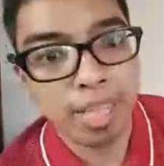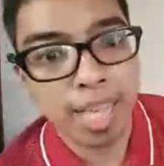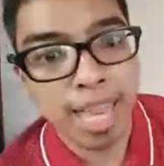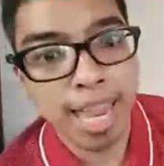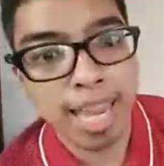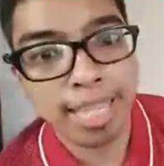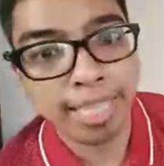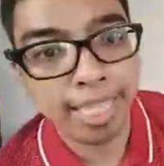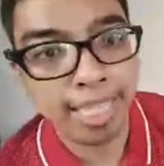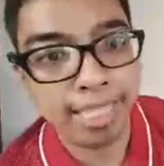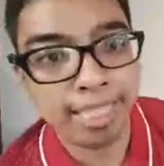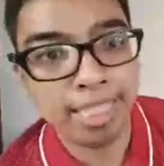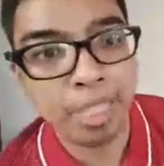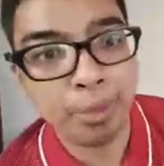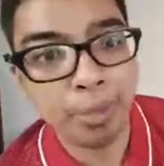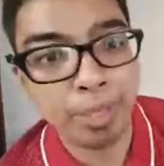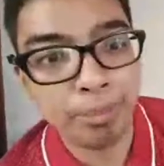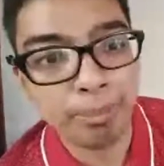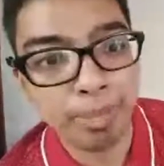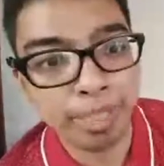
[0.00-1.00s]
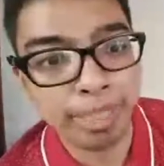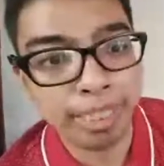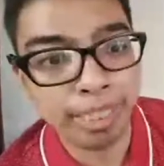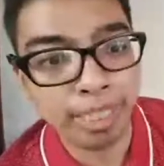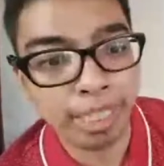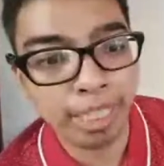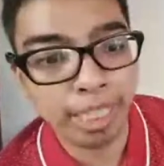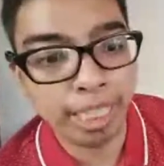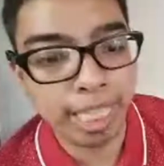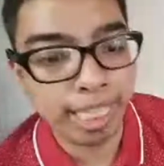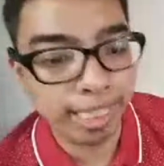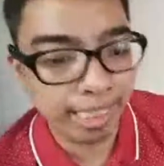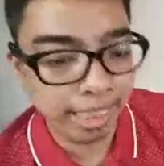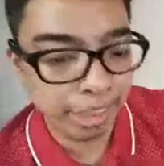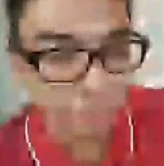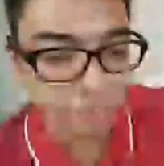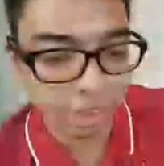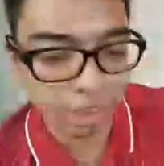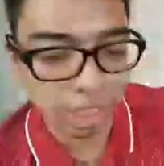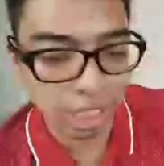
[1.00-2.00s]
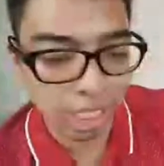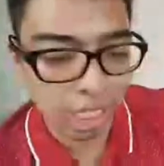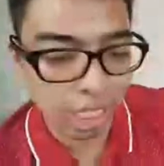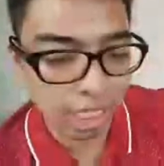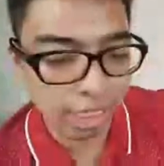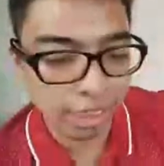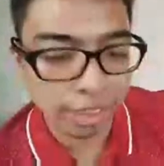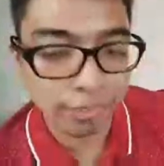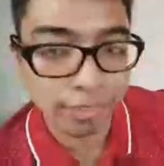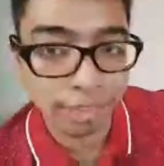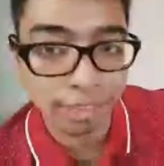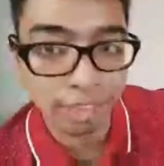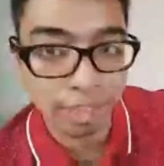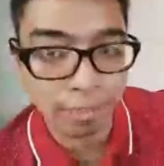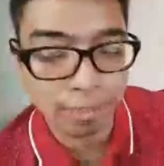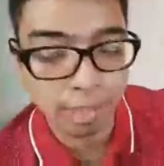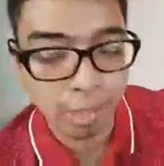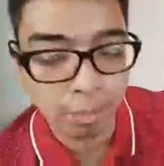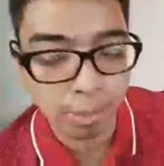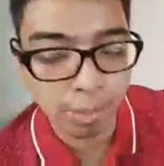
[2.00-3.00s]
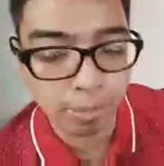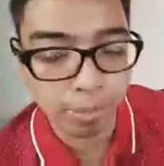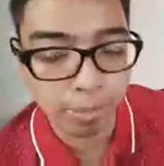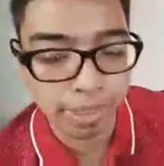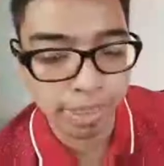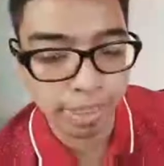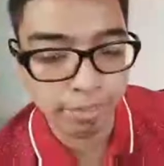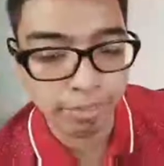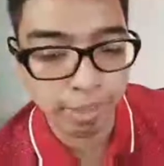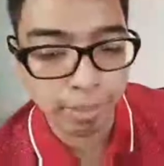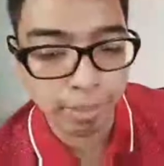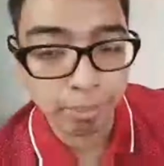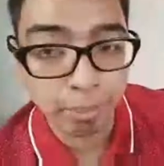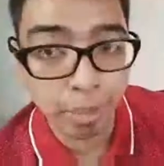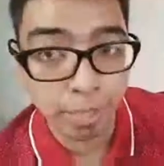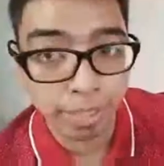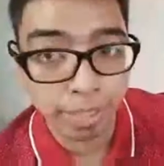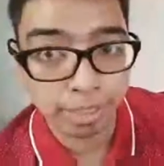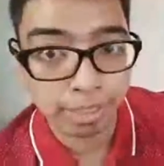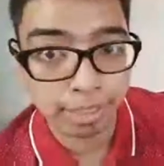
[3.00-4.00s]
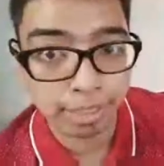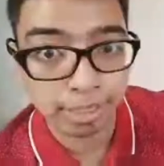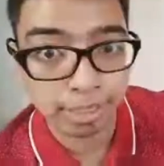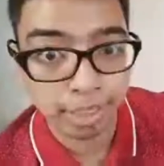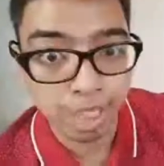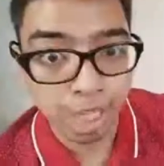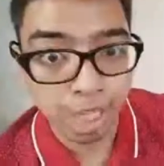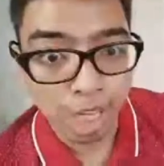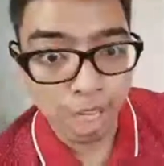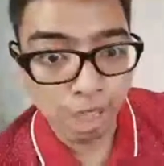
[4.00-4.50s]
and then they will be and each of the top 10 will be given points.